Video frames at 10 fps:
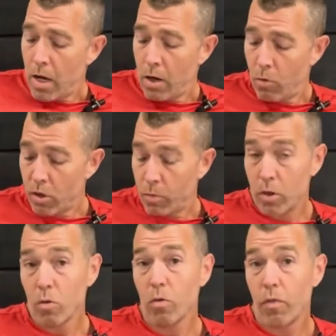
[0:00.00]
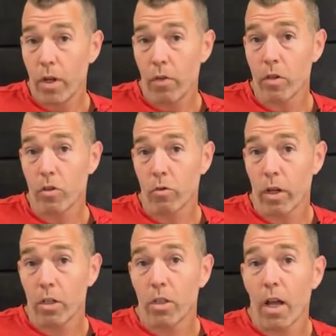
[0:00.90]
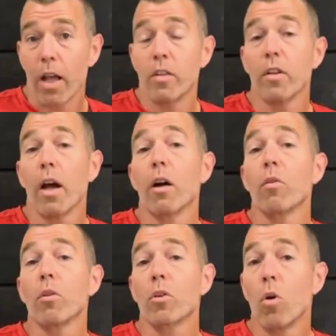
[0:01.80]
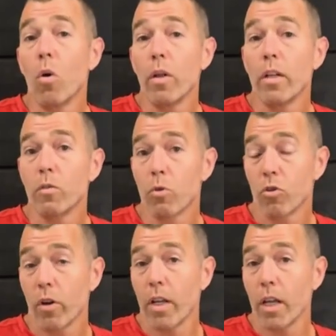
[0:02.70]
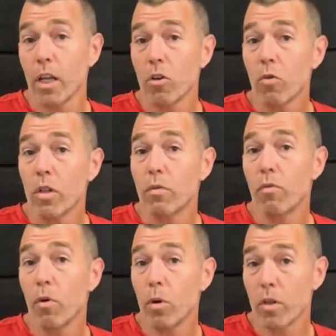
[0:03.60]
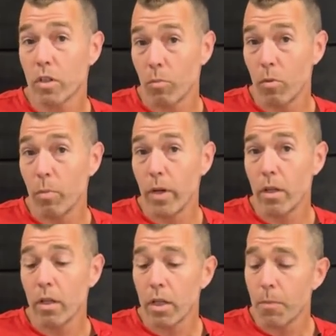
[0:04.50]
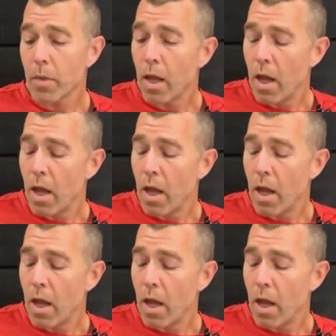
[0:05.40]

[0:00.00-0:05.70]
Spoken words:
Now, once we do feel the stretch, as our goal is we're trying to increase focused mobility,